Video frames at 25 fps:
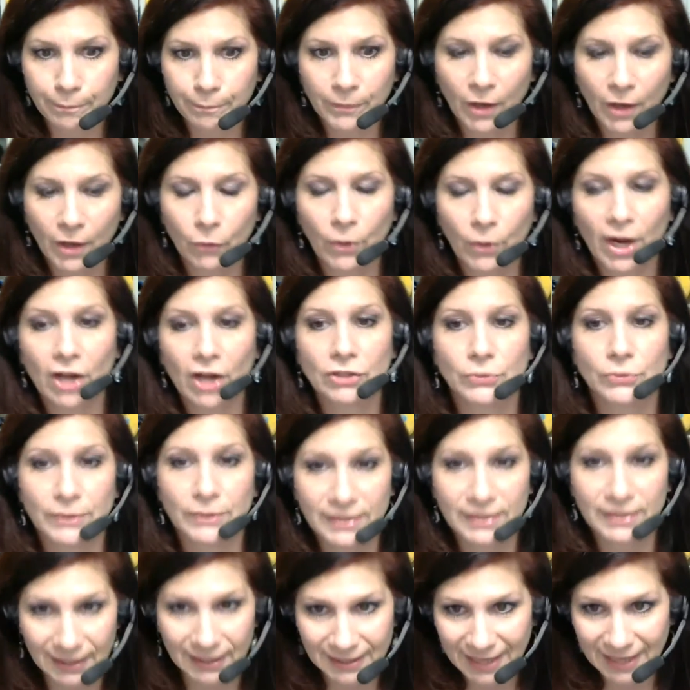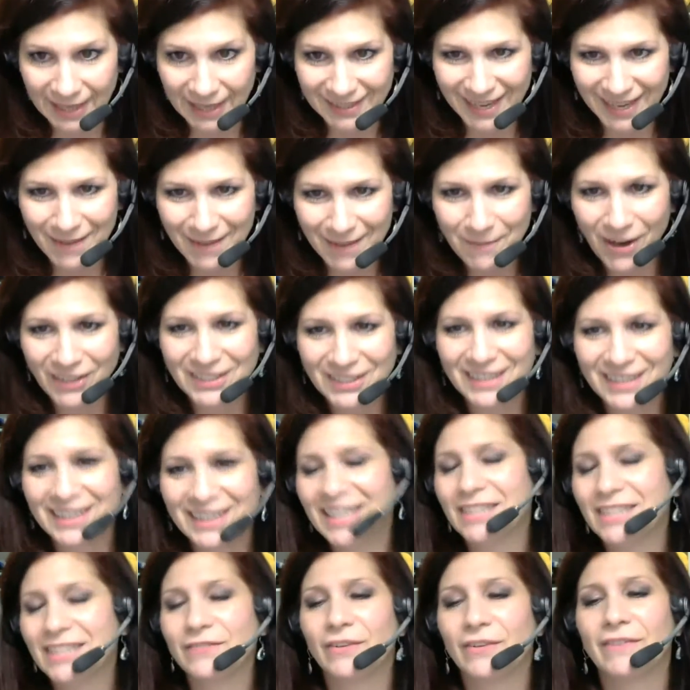Rhinoceros Success. Hey, Marsha,
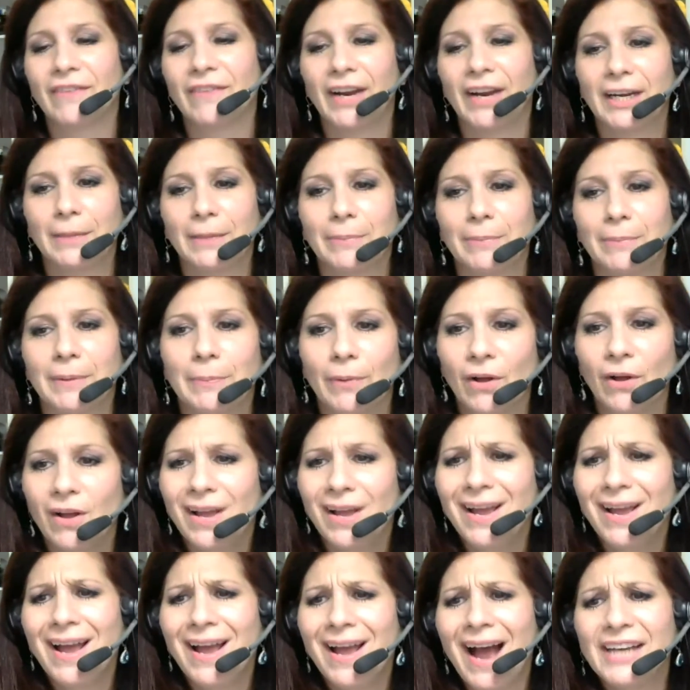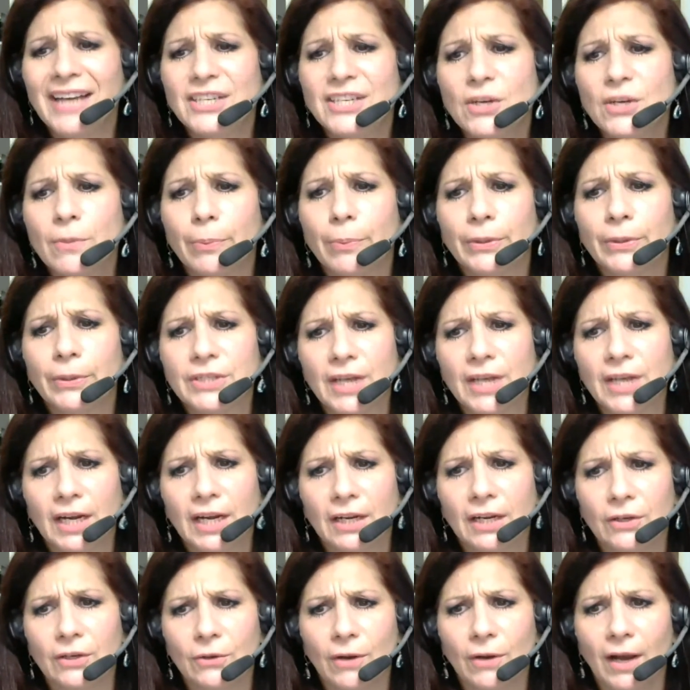thanks for inviting people. I do appreciate
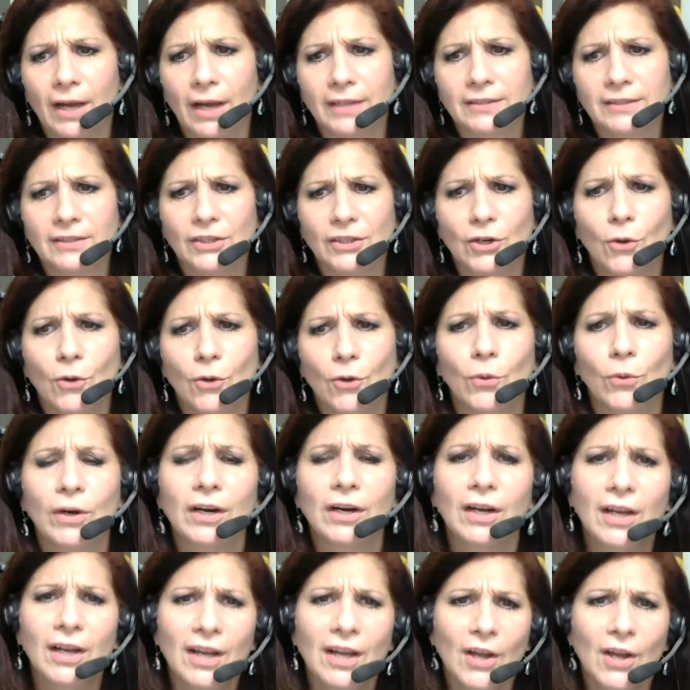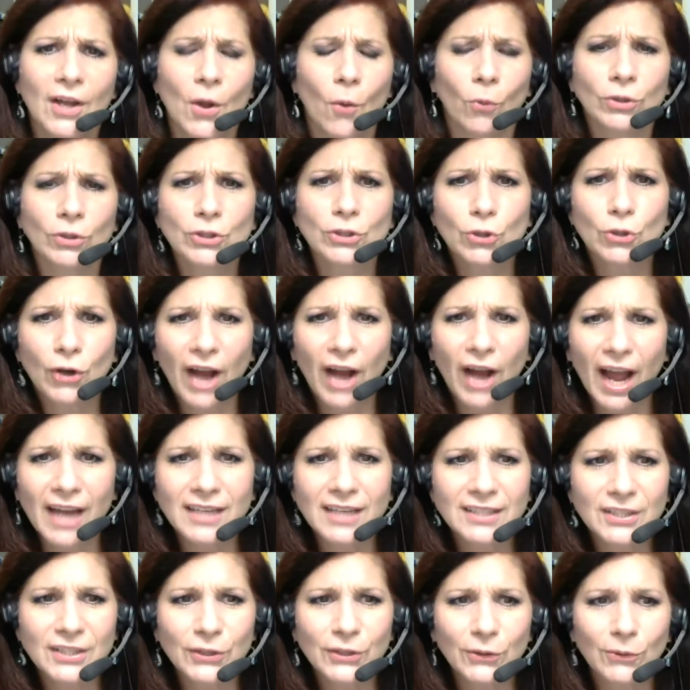it, you guys. You know, we're
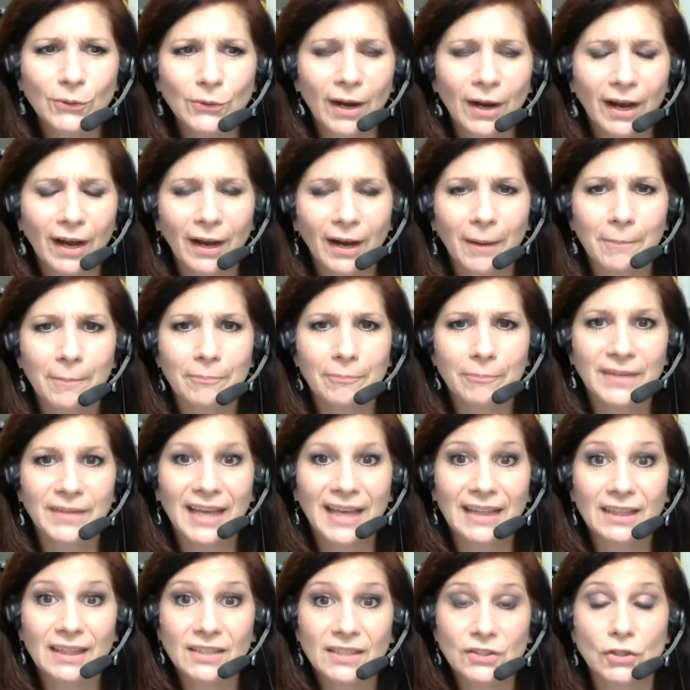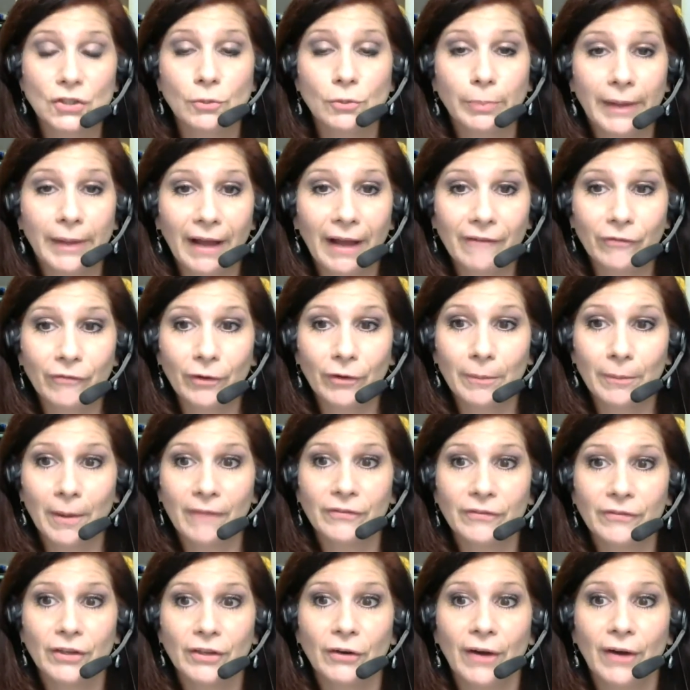trying to get this new platform
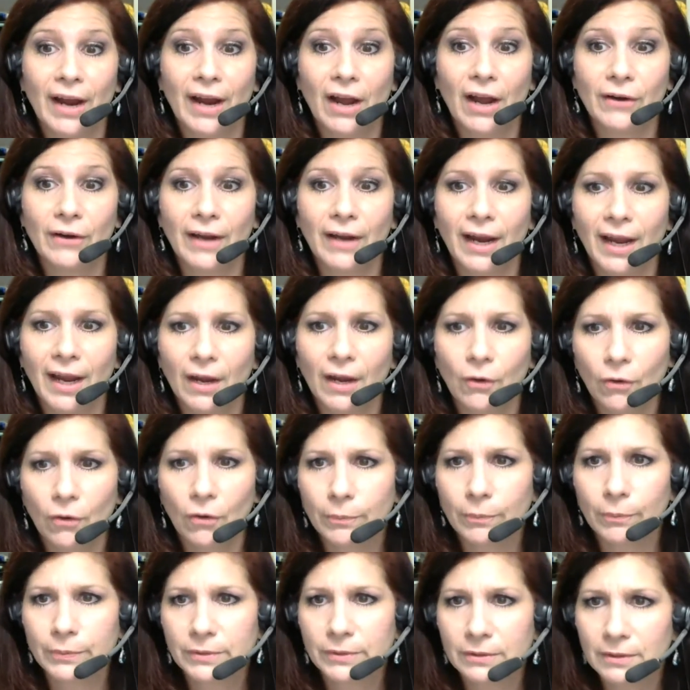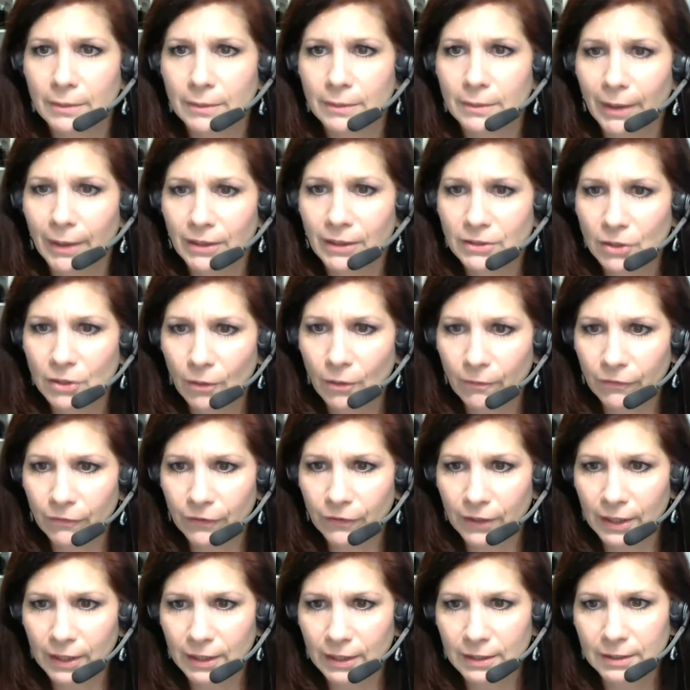off the ground. And oops, did Periscope
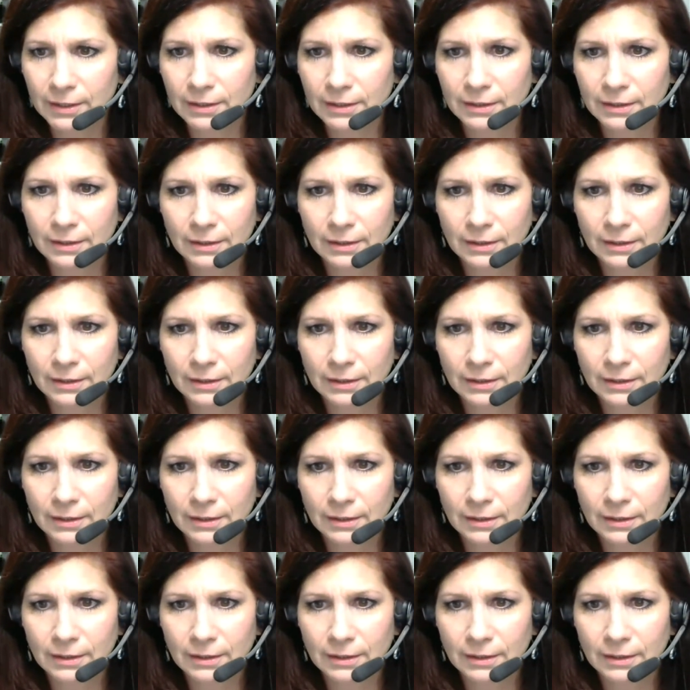freeze?